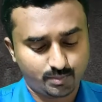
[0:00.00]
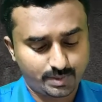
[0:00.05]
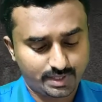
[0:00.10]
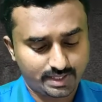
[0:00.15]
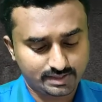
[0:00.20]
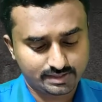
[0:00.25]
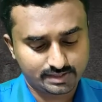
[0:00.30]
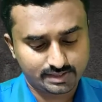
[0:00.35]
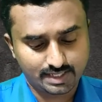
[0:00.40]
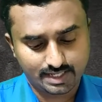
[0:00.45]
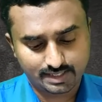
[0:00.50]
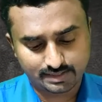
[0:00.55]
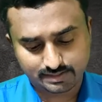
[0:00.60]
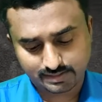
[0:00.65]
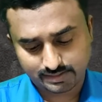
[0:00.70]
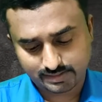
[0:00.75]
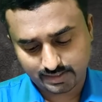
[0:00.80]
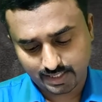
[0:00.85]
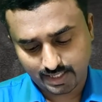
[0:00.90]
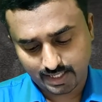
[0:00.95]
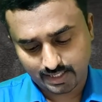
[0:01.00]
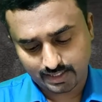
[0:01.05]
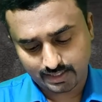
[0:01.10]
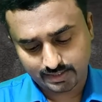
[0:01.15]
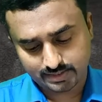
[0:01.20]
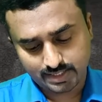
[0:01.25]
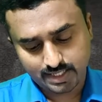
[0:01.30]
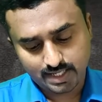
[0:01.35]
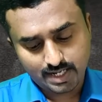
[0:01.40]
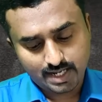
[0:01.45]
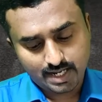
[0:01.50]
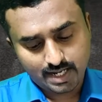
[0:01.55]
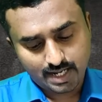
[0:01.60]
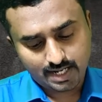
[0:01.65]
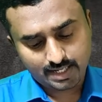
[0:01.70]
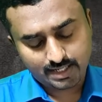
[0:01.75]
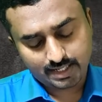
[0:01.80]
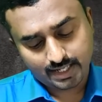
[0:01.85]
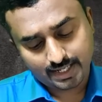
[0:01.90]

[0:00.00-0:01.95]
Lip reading: UPSC and CCRH and